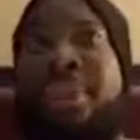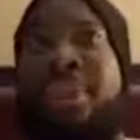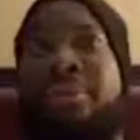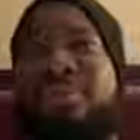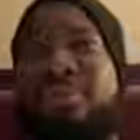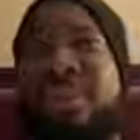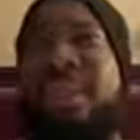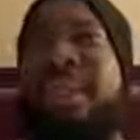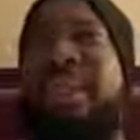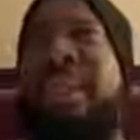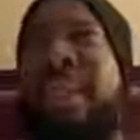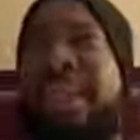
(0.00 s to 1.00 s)
it really
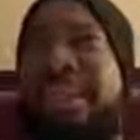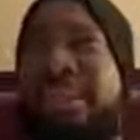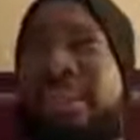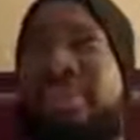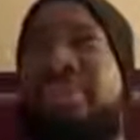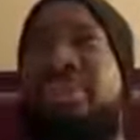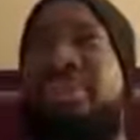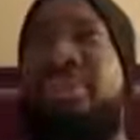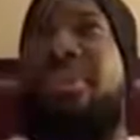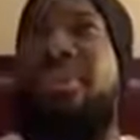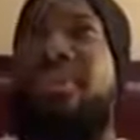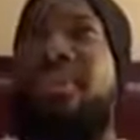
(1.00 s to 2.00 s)
gets you
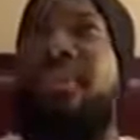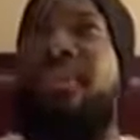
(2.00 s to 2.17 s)
to